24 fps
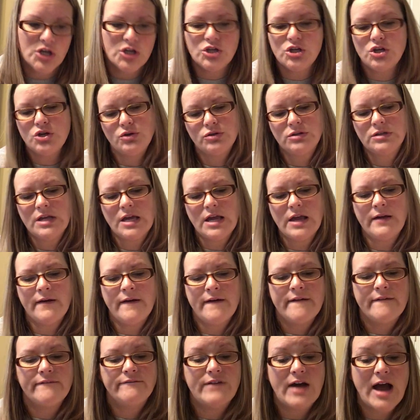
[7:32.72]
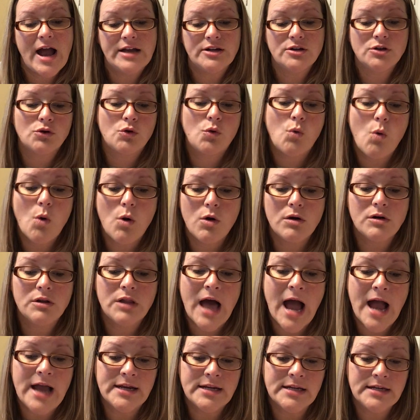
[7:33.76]
You see, fighter
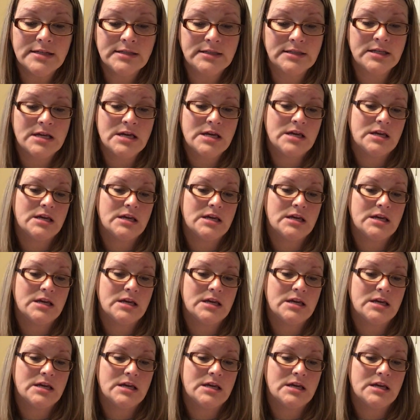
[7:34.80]
quarreleritis